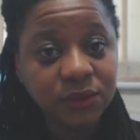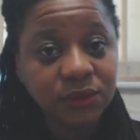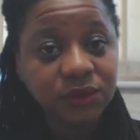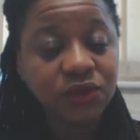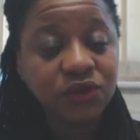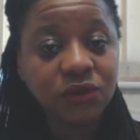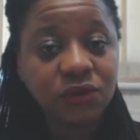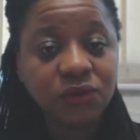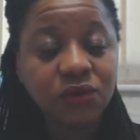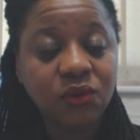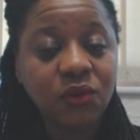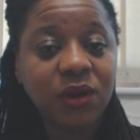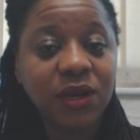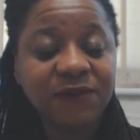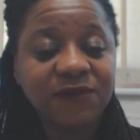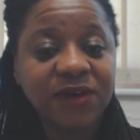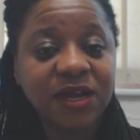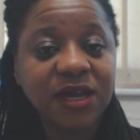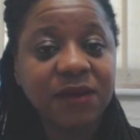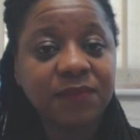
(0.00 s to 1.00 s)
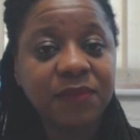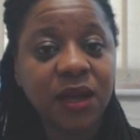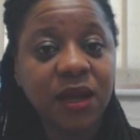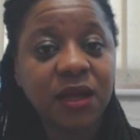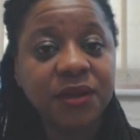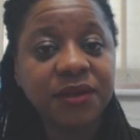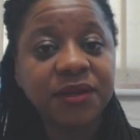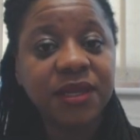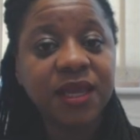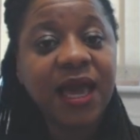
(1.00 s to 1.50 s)
your qualifying
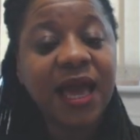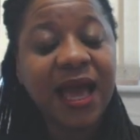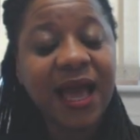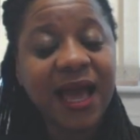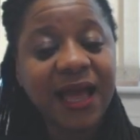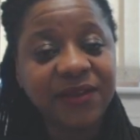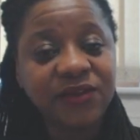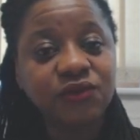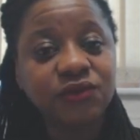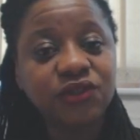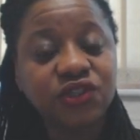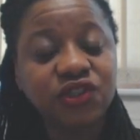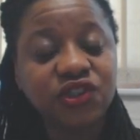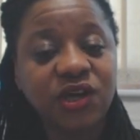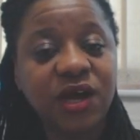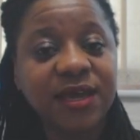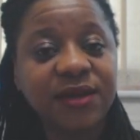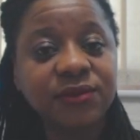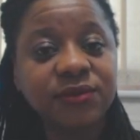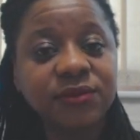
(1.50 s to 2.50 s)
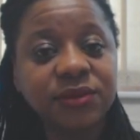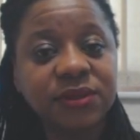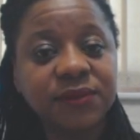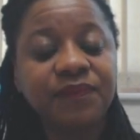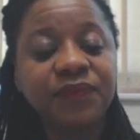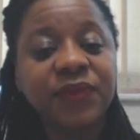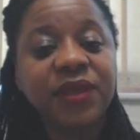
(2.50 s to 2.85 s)
partner and your child,